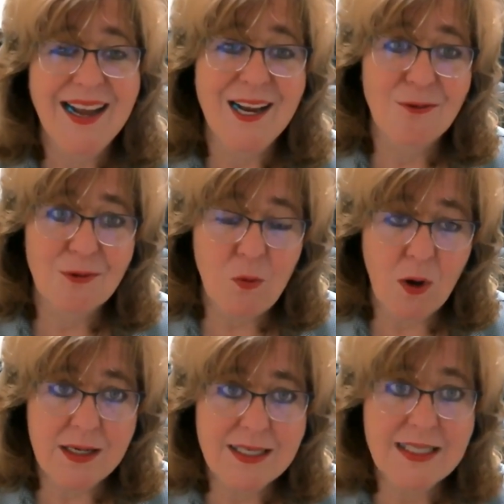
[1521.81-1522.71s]

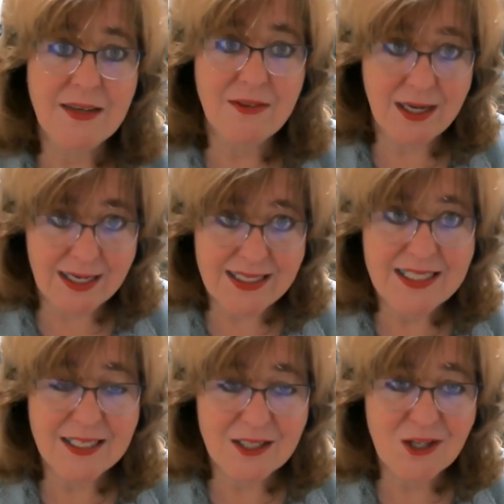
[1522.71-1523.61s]

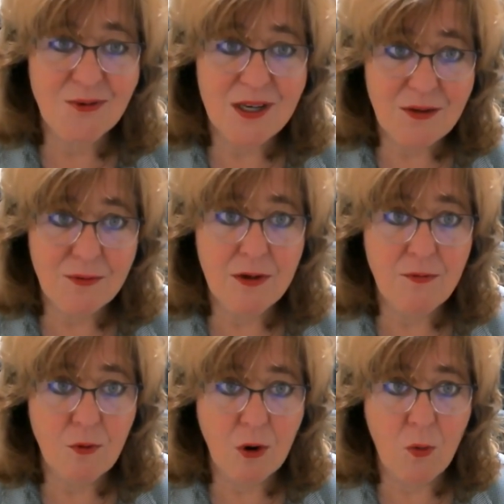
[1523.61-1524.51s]

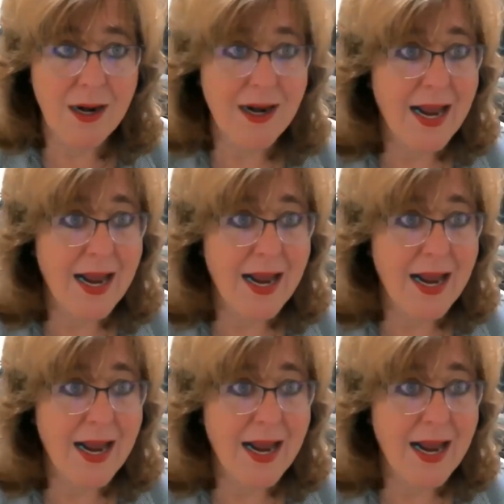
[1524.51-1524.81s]
831-796-3341.